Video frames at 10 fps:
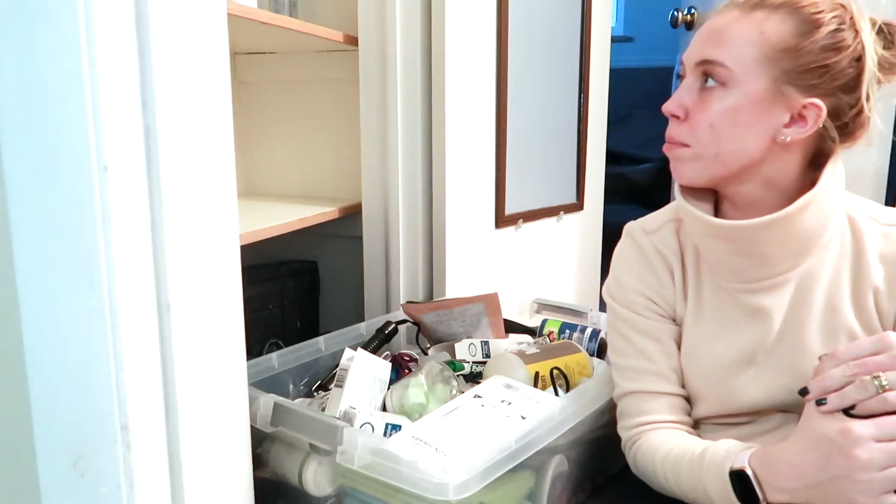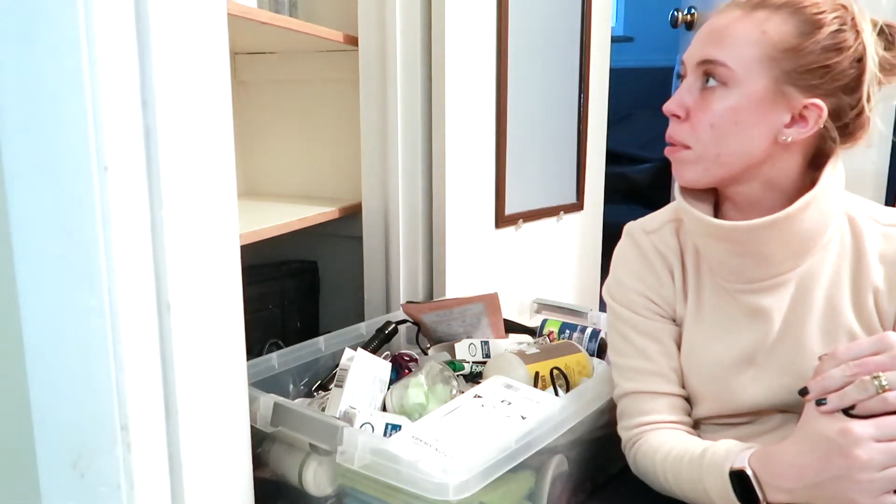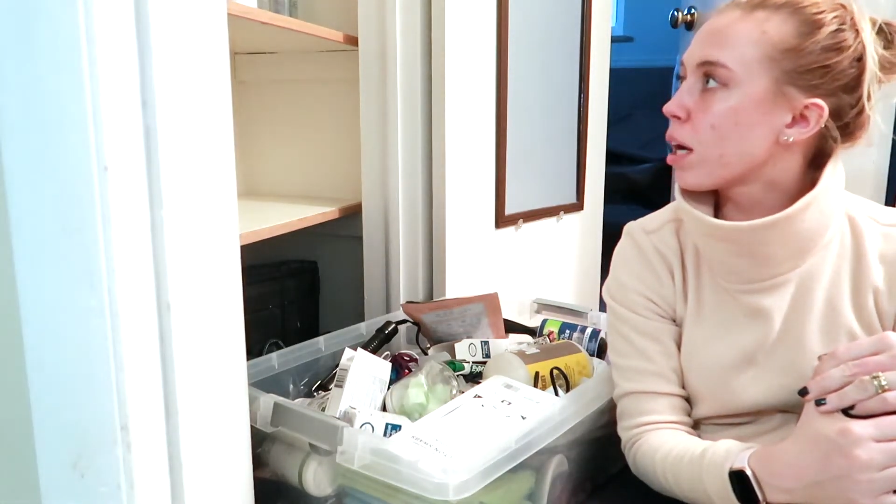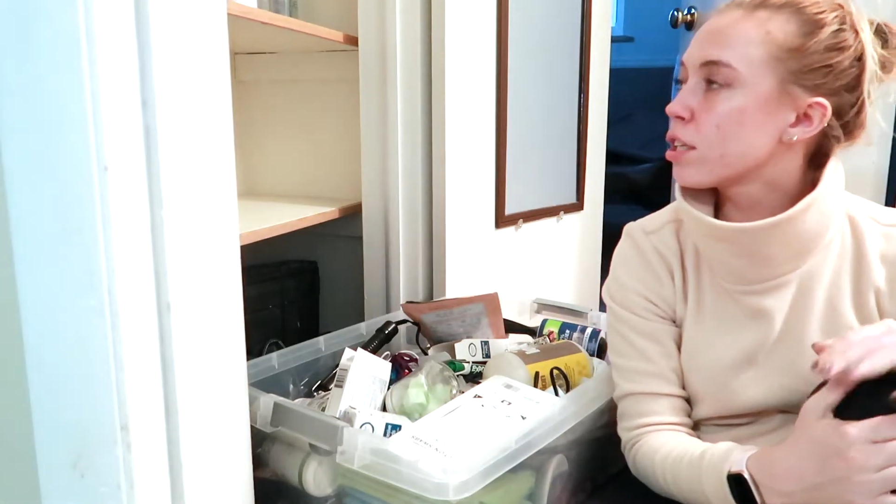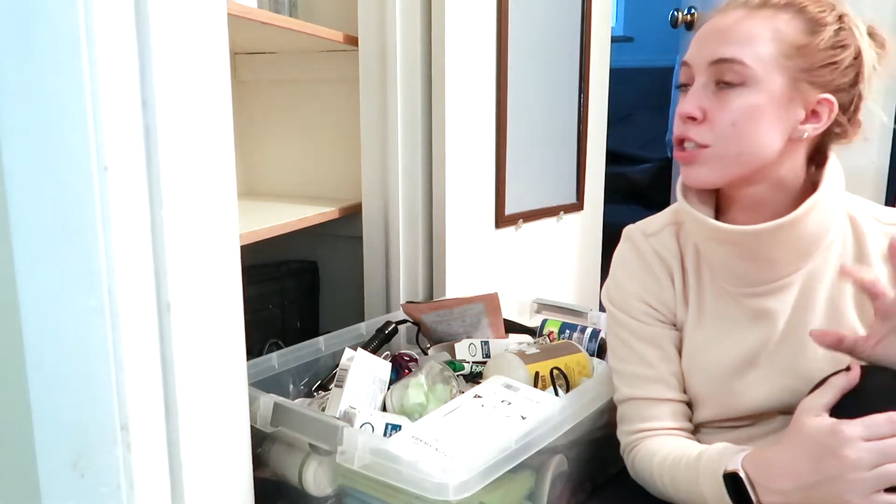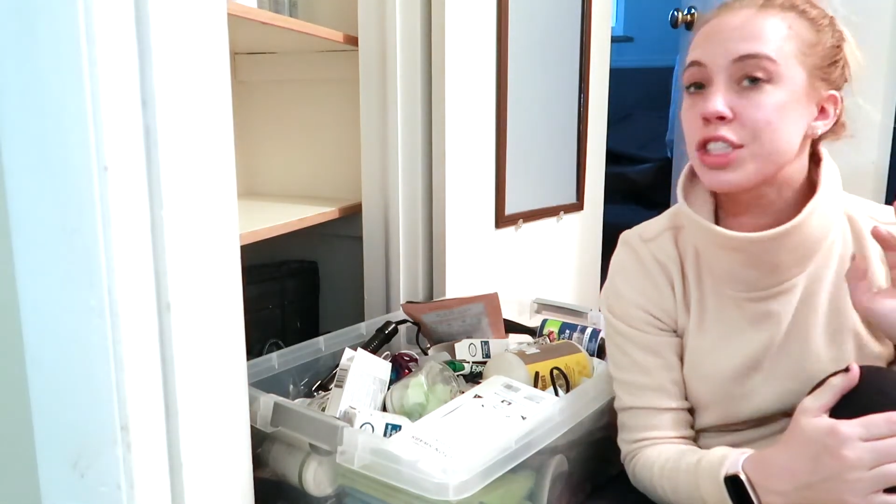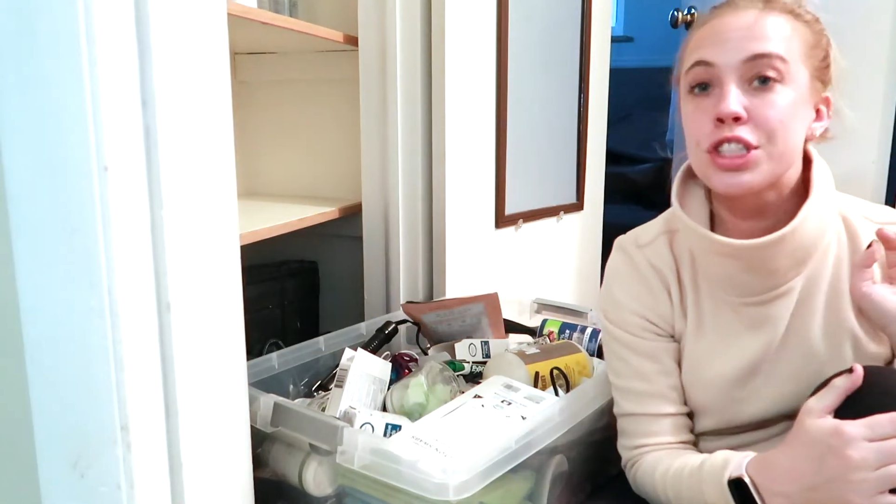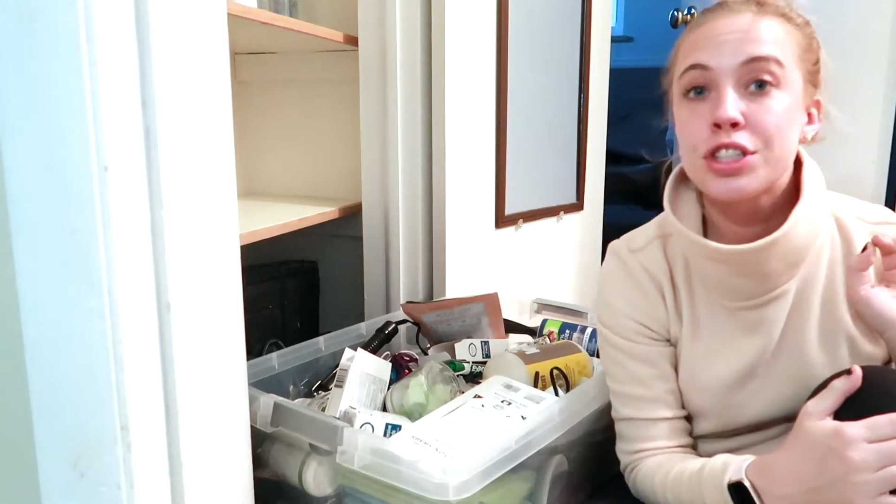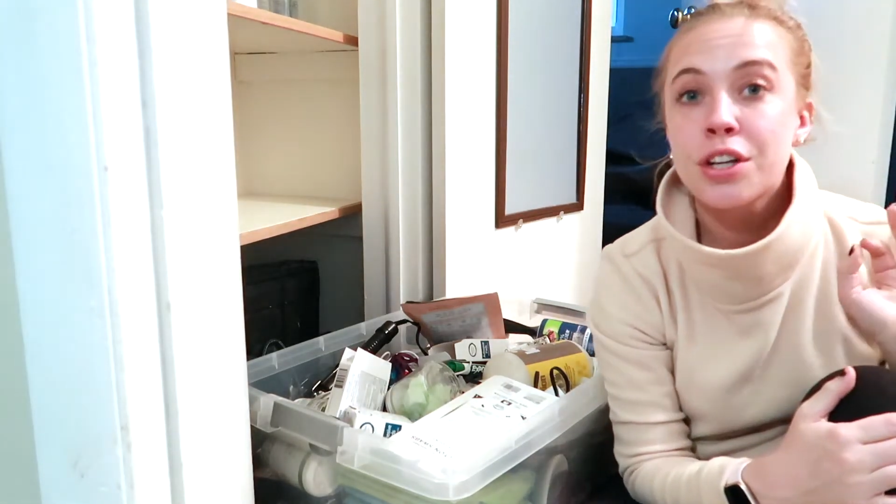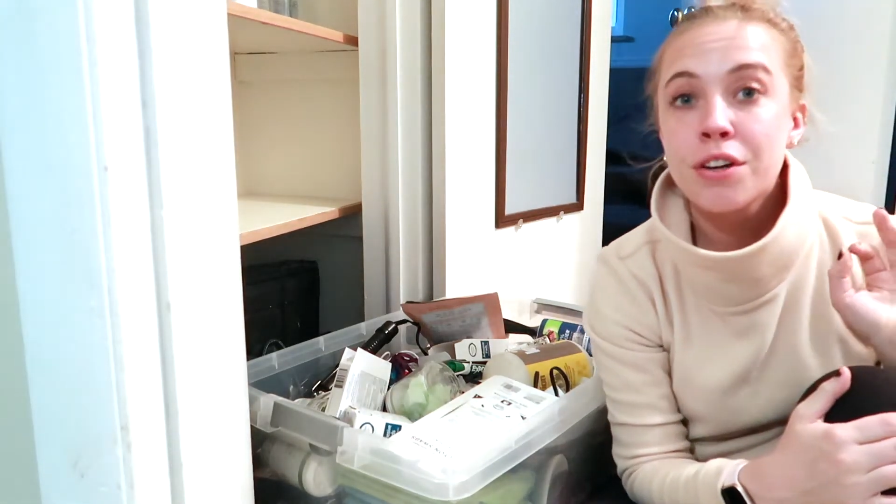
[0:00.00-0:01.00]

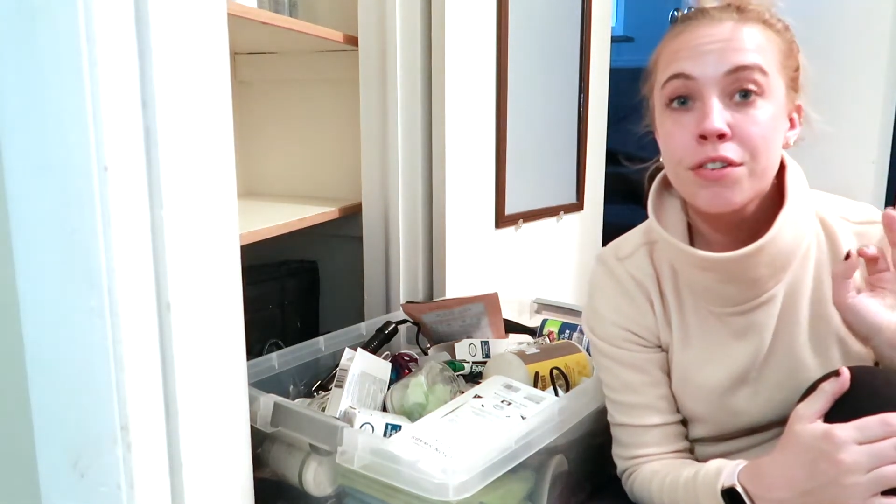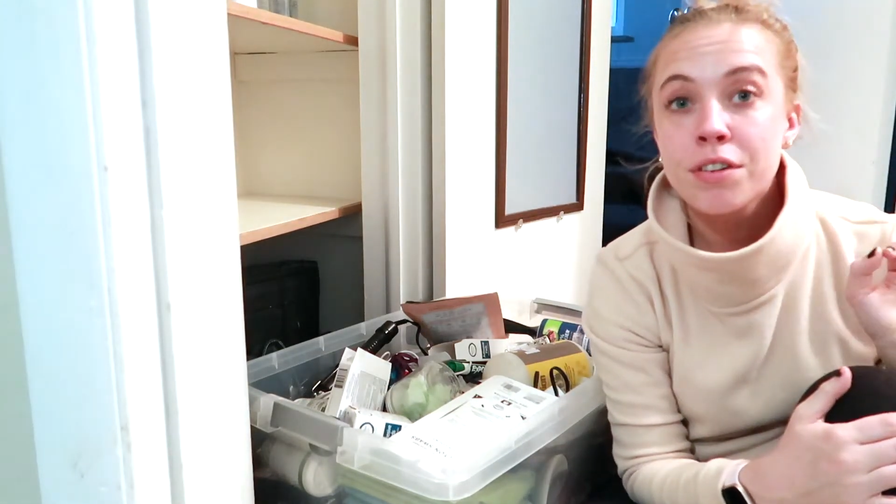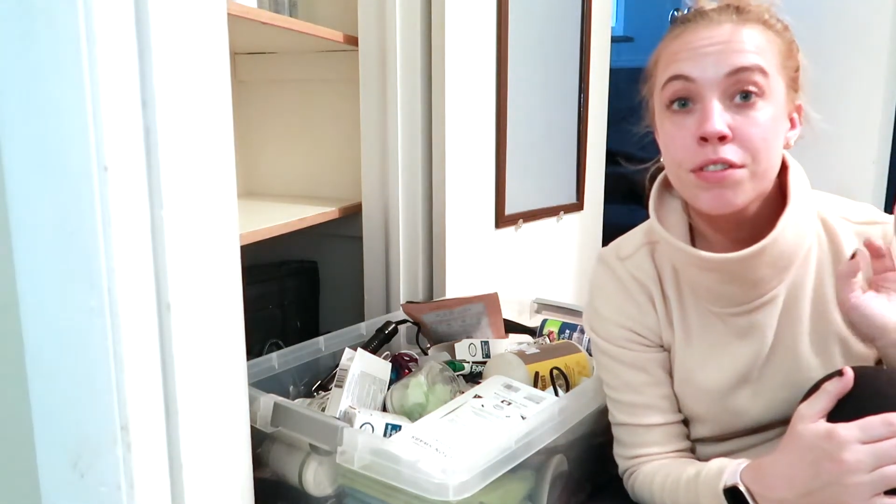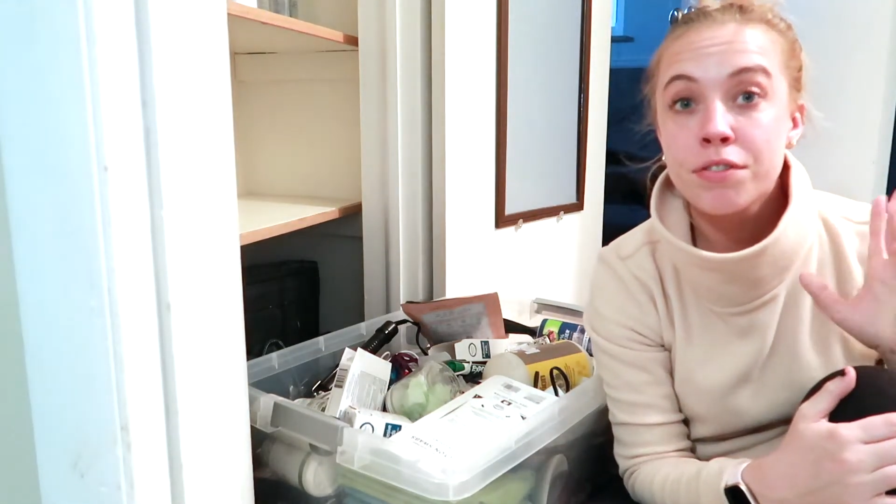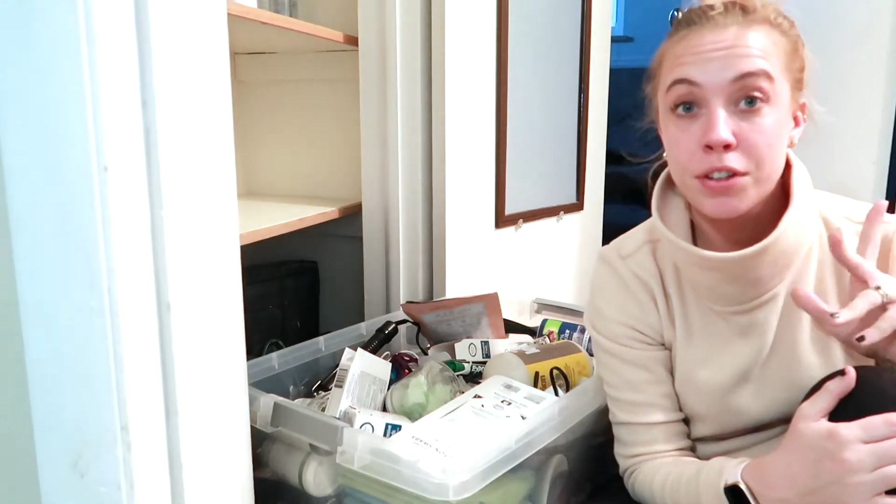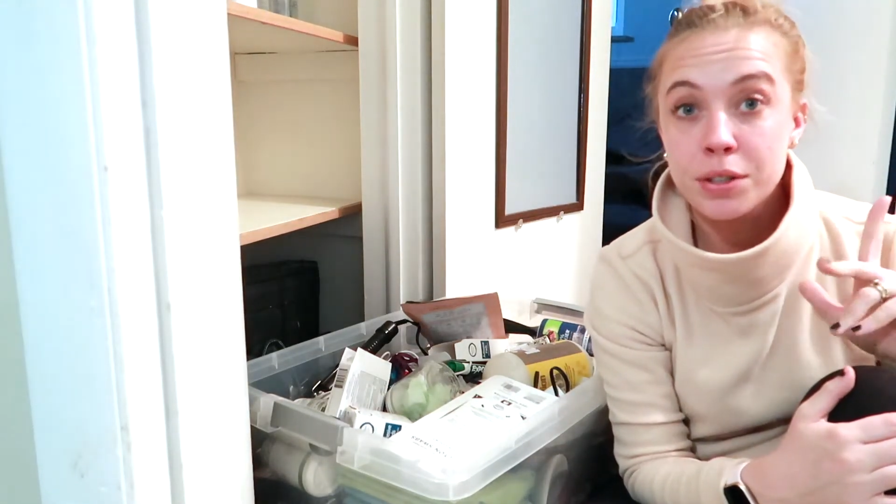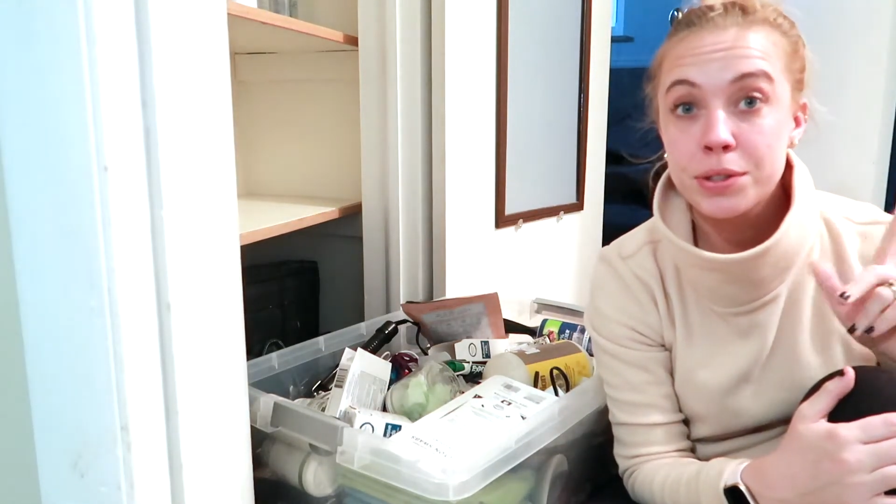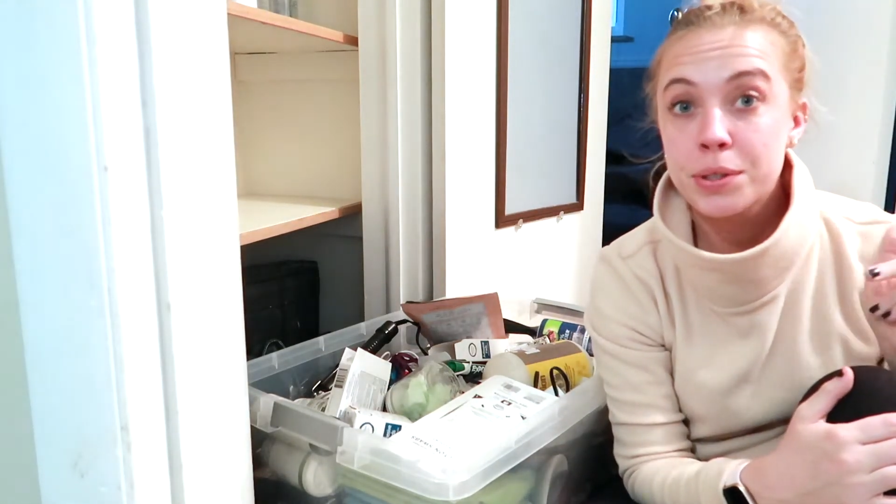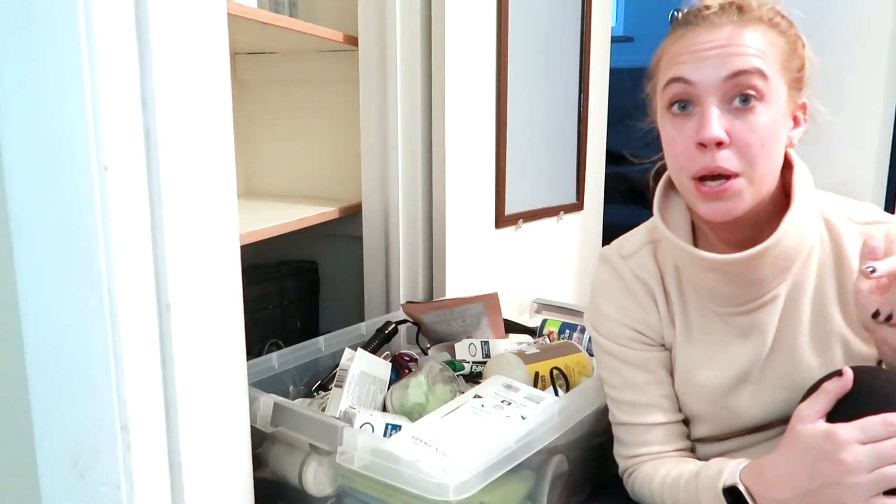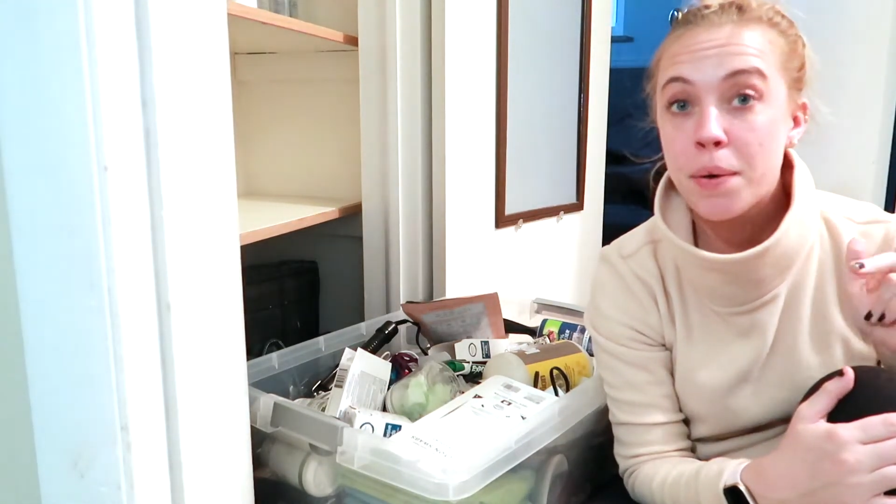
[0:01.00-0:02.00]
much full.
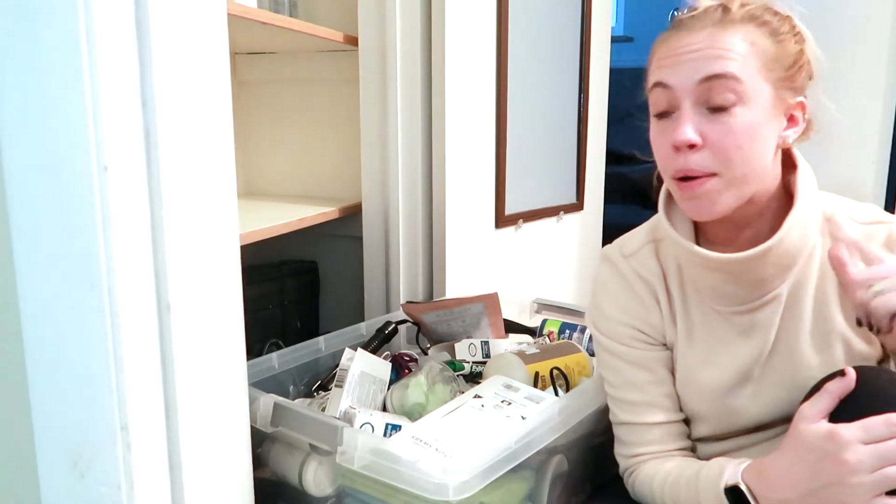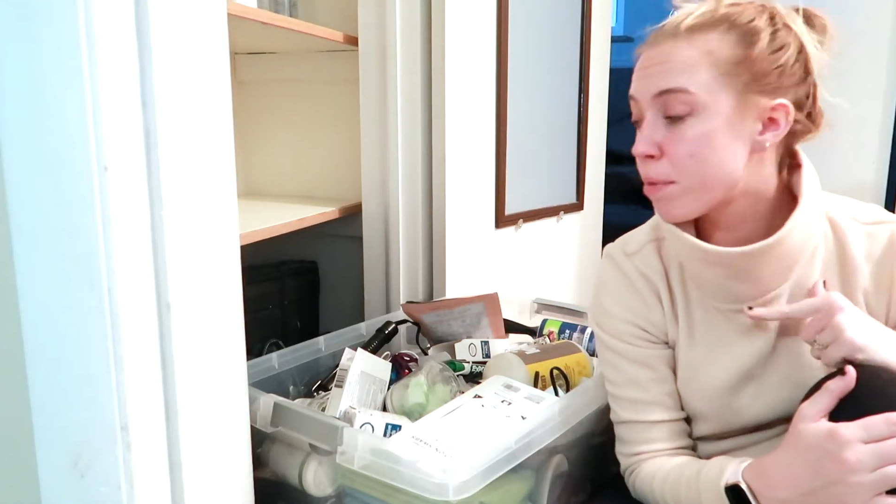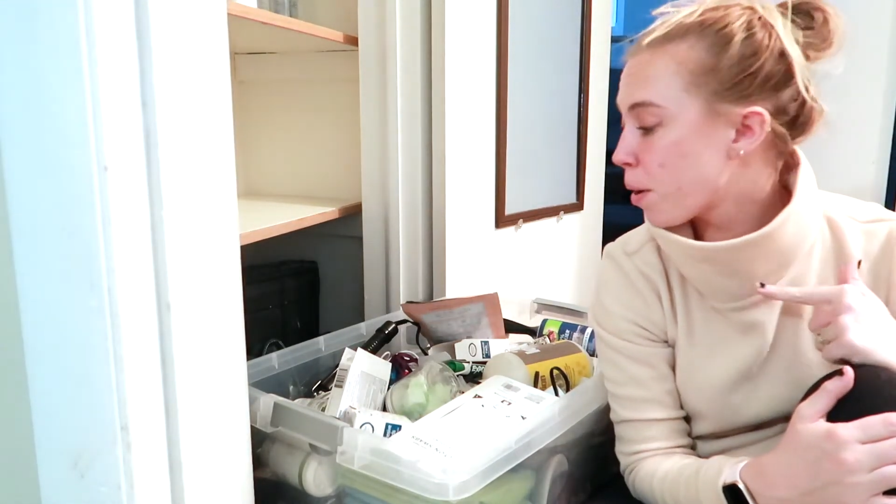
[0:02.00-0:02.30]
So I'm